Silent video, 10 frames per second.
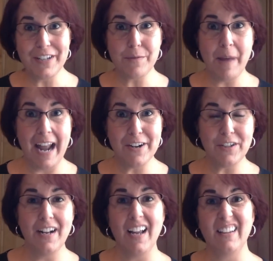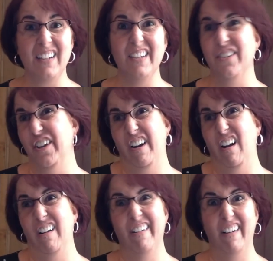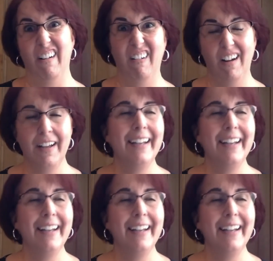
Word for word: in Spanish today? And the kids are like, I don't know.